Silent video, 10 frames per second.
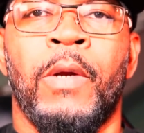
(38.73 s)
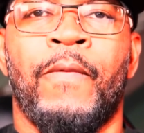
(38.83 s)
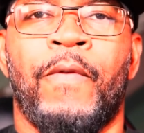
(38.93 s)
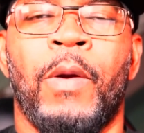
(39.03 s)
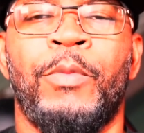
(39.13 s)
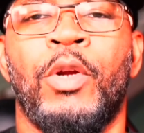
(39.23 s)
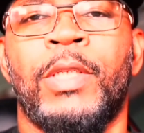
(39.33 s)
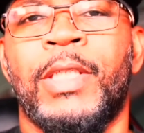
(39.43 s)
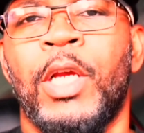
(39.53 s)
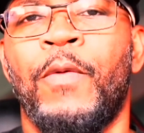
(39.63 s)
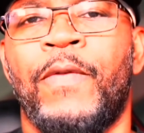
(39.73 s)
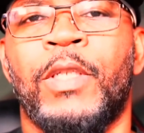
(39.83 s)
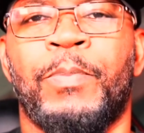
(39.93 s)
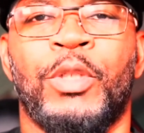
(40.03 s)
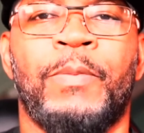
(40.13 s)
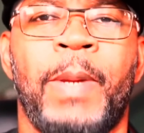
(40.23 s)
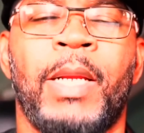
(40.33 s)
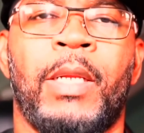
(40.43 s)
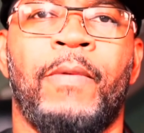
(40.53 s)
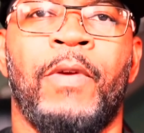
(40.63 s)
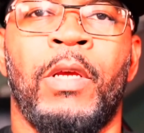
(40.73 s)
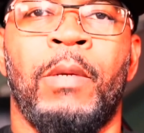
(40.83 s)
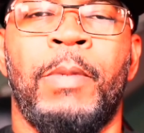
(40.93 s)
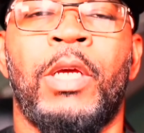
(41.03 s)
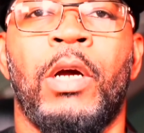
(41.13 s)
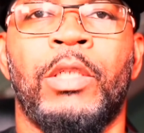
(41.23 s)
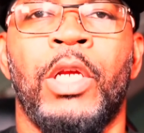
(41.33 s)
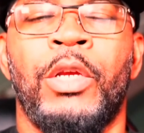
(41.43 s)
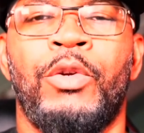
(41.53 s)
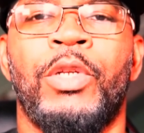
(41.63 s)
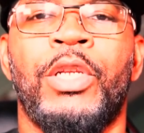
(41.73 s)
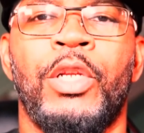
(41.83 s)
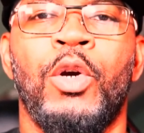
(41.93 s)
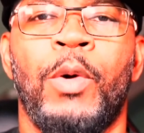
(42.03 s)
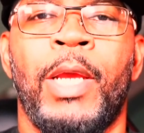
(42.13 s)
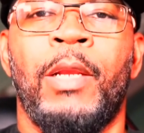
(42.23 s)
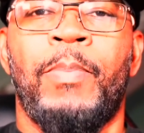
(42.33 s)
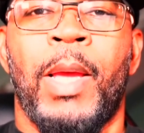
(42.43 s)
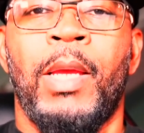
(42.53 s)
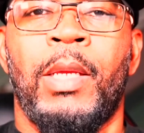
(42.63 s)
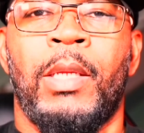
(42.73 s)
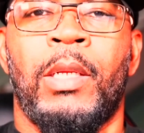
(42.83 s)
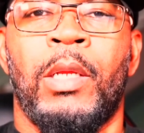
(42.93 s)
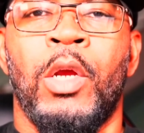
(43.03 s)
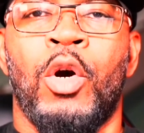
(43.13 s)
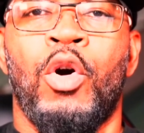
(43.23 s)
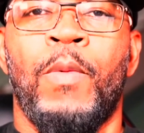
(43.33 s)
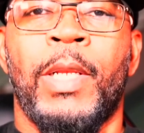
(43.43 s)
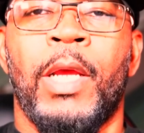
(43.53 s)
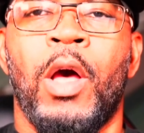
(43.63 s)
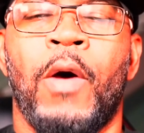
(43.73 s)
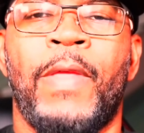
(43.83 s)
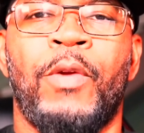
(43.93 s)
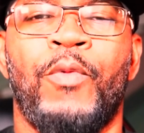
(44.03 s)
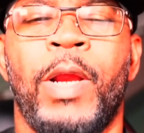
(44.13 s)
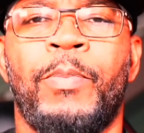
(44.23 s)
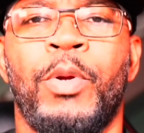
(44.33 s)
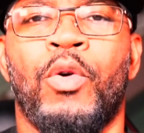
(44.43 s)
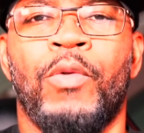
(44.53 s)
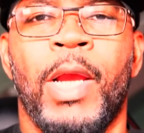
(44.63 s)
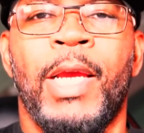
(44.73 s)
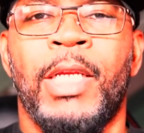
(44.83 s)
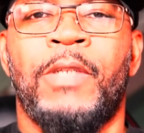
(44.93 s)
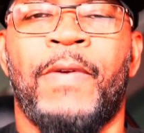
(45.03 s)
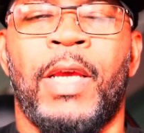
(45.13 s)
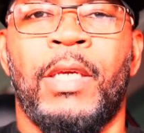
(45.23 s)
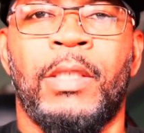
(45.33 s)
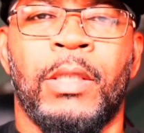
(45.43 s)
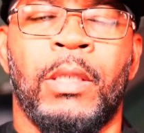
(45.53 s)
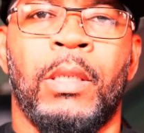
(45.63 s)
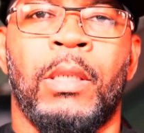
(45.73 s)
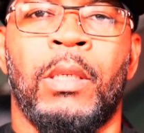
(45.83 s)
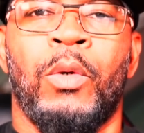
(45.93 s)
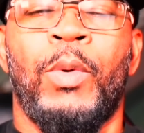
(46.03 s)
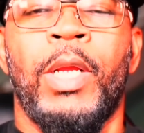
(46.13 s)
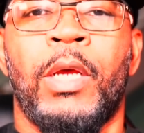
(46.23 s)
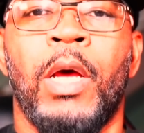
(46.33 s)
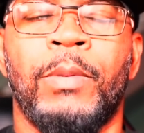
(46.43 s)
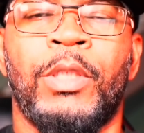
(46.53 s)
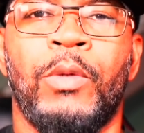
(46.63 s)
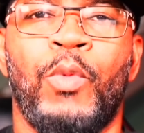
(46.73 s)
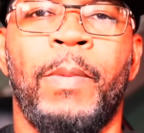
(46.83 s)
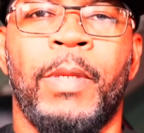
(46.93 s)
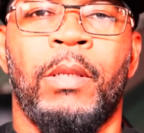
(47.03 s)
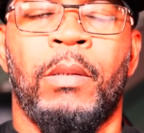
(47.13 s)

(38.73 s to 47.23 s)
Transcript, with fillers: from your selfish perspective because you're still in pain or what they call that red pill rage phase when it comes to women.